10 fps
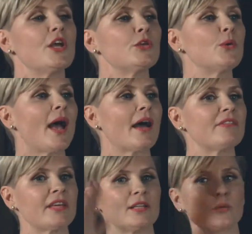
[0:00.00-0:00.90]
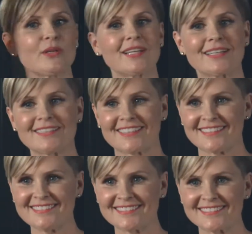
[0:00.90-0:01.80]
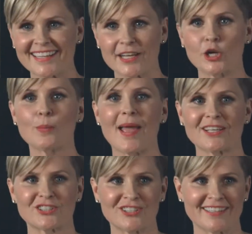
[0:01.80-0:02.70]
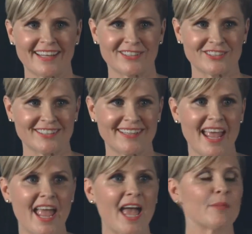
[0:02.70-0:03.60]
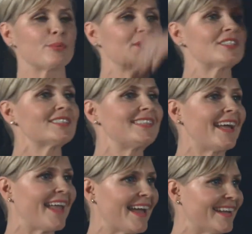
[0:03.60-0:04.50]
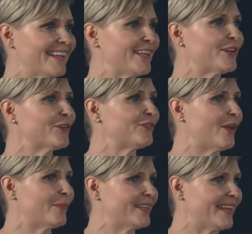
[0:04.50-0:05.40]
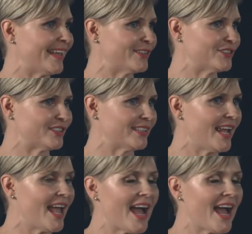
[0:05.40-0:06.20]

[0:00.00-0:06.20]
You have Hillary Clinton in her masculine energy and Princess Diana in her feminine energy.